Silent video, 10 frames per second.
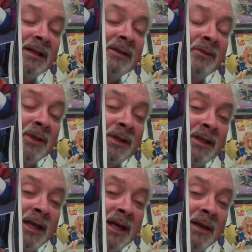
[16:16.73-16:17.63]
That
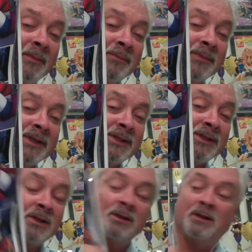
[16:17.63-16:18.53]

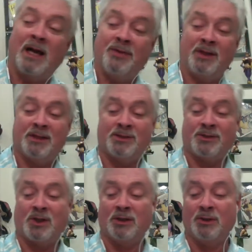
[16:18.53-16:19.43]
I think this is
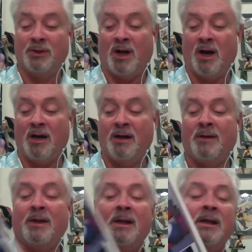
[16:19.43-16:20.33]
Kaluta art,
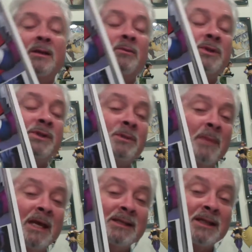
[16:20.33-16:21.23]
which is
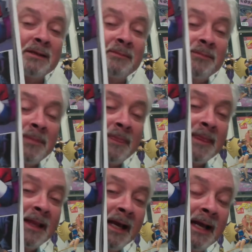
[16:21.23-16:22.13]
amazing.
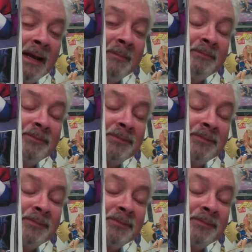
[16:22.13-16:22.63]
And